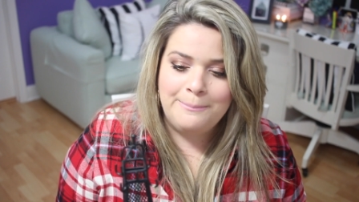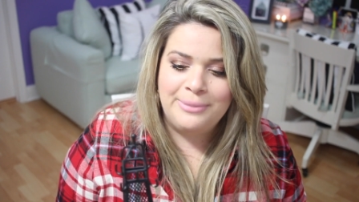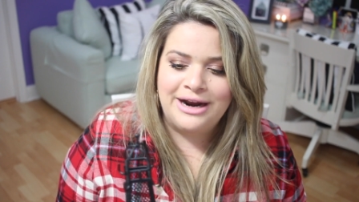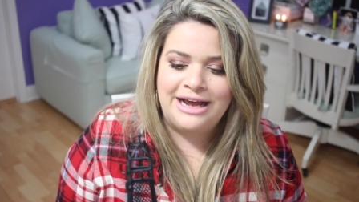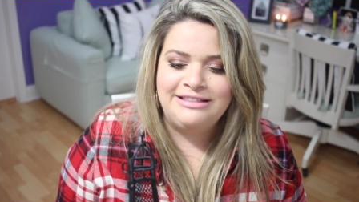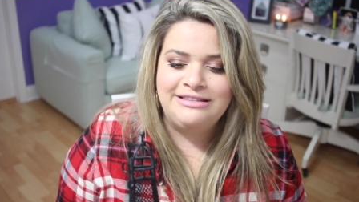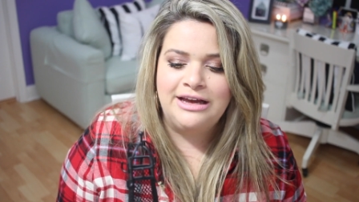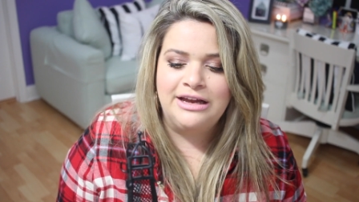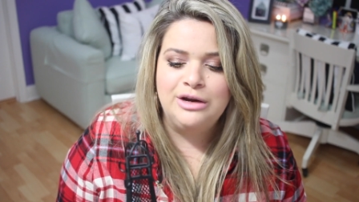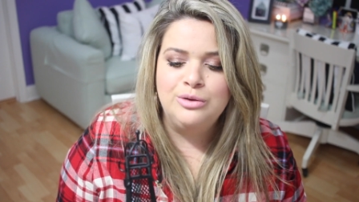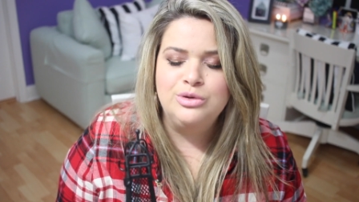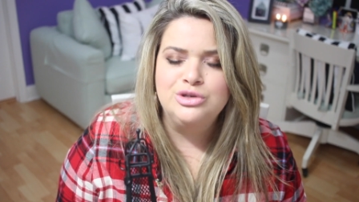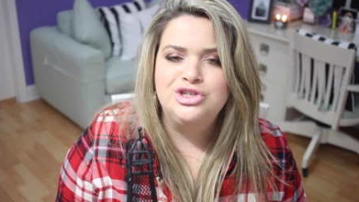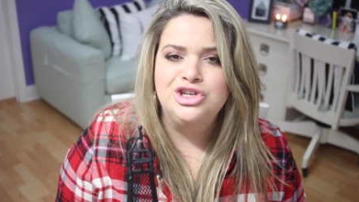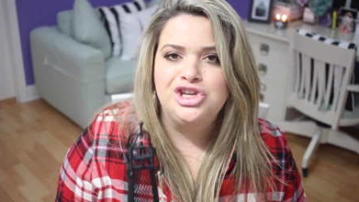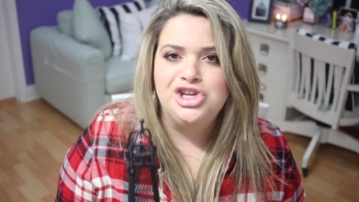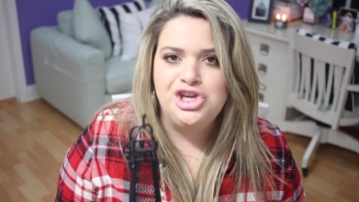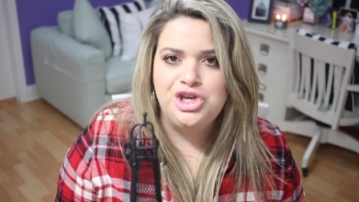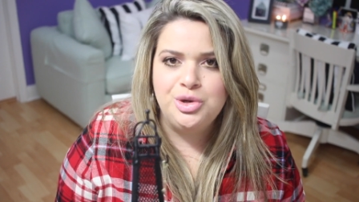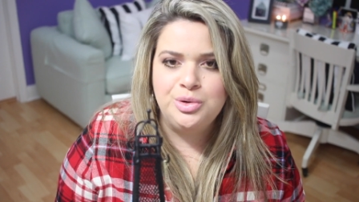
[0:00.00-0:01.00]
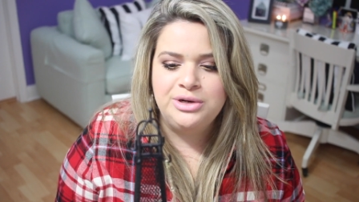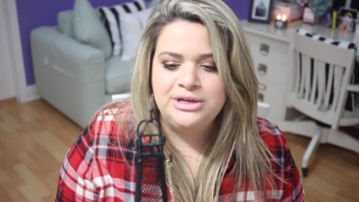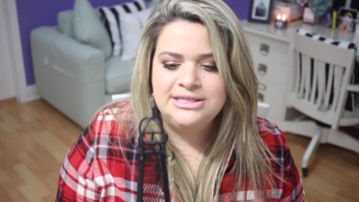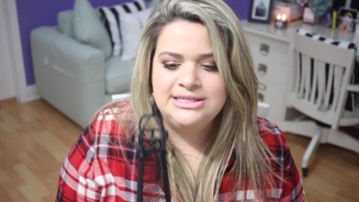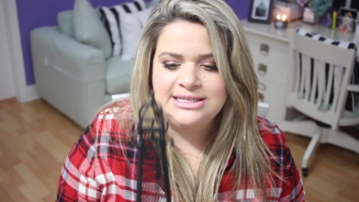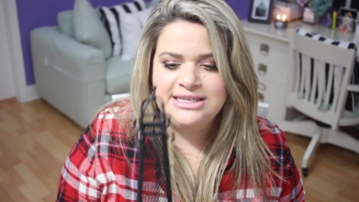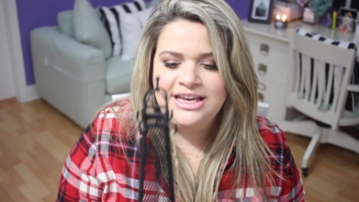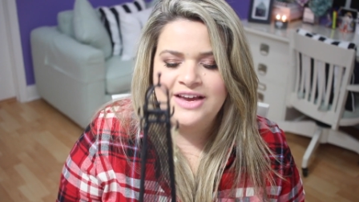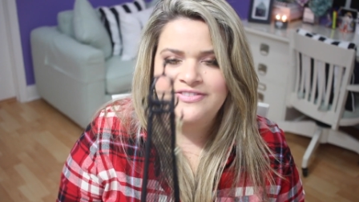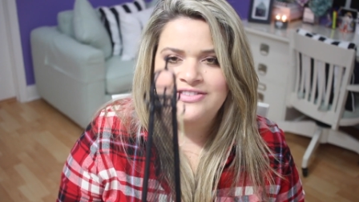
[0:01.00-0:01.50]
but I thought it was the
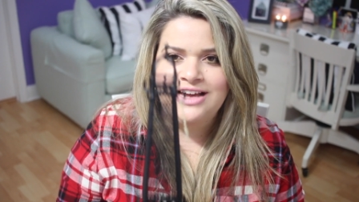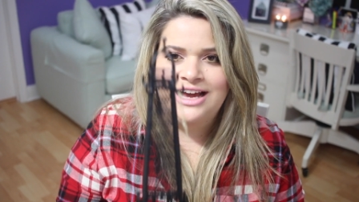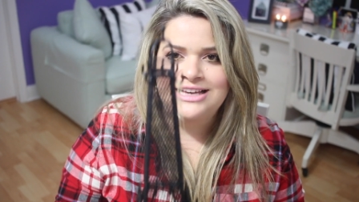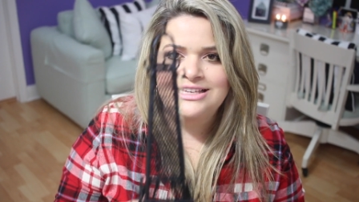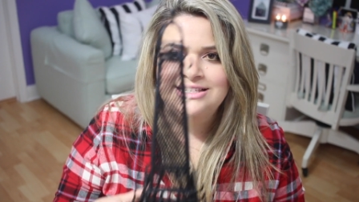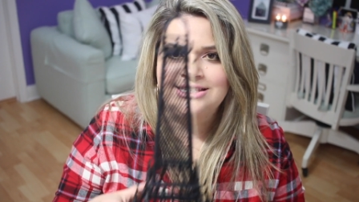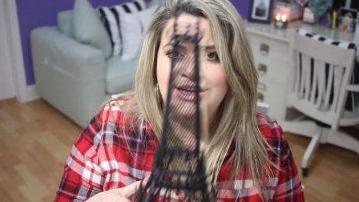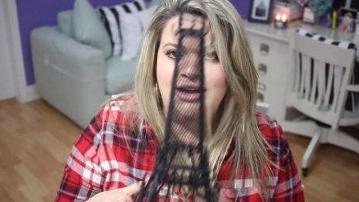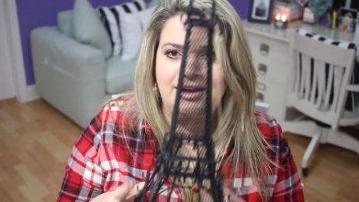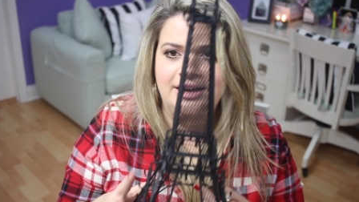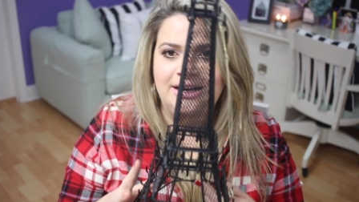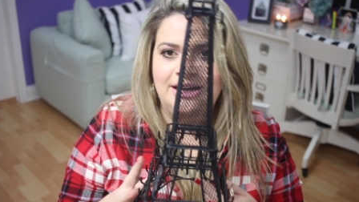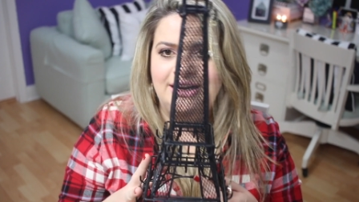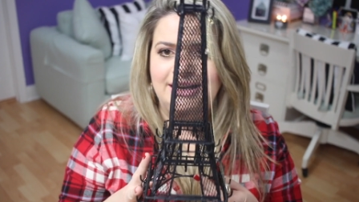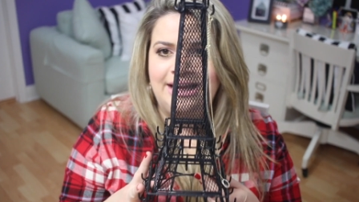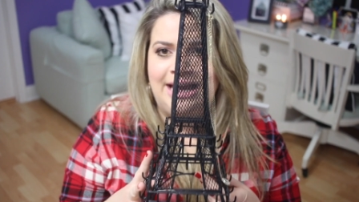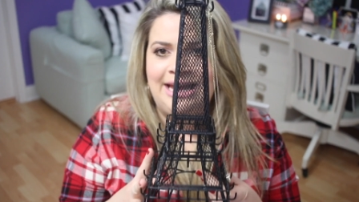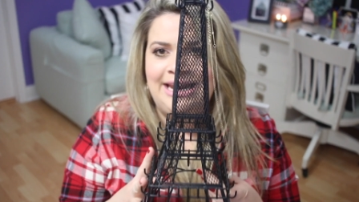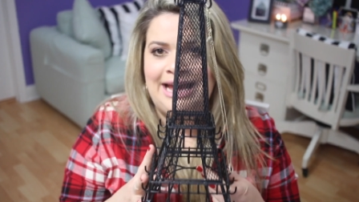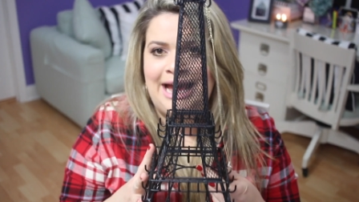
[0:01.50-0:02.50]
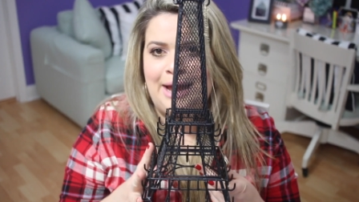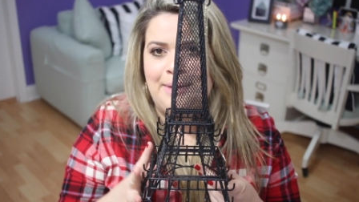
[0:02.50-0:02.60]
cutest gift. I saw it again